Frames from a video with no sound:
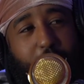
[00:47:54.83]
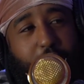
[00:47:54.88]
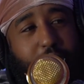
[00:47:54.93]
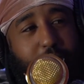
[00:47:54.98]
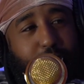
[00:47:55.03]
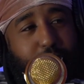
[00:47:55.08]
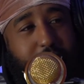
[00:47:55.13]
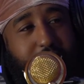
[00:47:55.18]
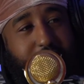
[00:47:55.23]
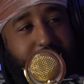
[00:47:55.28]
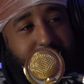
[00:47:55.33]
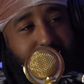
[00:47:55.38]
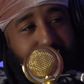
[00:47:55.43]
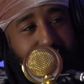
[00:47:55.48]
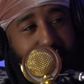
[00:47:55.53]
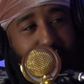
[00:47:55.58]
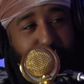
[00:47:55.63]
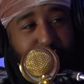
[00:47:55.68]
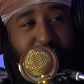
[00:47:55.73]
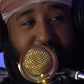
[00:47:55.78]
The heartbreak.
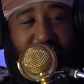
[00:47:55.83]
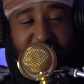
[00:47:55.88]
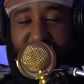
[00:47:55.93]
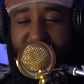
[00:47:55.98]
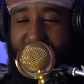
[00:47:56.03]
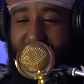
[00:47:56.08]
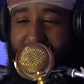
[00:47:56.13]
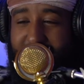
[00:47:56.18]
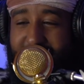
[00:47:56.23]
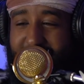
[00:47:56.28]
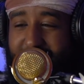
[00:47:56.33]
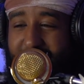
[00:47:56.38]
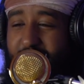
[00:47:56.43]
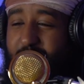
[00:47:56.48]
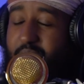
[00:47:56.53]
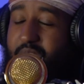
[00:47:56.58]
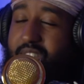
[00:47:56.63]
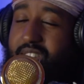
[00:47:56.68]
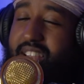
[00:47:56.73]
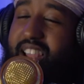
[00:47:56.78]
I was lifting.
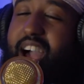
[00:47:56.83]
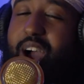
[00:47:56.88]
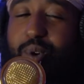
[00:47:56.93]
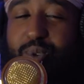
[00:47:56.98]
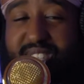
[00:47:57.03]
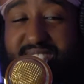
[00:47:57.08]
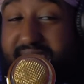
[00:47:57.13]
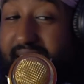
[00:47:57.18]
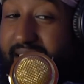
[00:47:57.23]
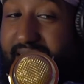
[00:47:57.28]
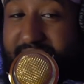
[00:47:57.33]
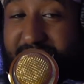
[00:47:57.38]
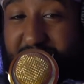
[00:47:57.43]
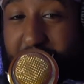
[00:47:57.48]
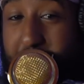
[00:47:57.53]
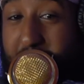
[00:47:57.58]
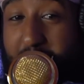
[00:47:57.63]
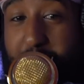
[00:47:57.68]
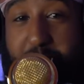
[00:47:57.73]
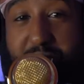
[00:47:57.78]
I was not lifting
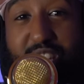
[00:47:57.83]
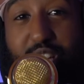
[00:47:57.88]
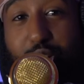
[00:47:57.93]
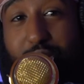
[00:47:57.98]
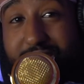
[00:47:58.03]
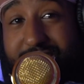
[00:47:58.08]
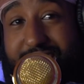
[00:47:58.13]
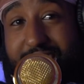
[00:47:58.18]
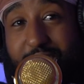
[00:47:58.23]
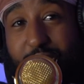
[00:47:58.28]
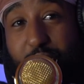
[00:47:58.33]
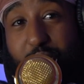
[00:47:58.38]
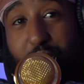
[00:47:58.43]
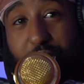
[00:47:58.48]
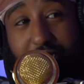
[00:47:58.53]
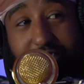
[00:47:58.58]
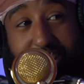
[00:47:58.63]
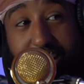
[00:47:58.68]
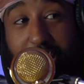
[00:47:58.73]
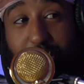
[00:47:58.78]
my PRs at
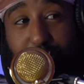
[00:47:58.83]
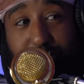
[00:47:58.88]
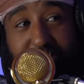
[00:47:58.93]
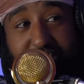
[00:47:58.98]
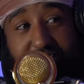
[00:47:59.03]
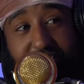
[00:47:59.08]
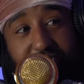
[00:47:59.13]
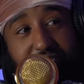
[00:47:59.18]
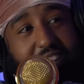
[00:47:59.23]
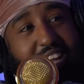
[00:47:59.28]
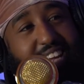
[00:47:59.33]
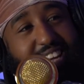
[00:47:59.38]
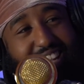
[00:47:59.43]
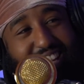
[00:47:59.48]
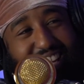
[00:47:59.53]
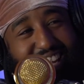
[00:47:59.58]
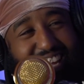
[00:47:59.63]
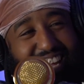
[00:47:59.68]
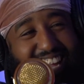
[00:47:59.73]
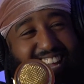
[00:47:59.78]
all, nigga. I was deflated.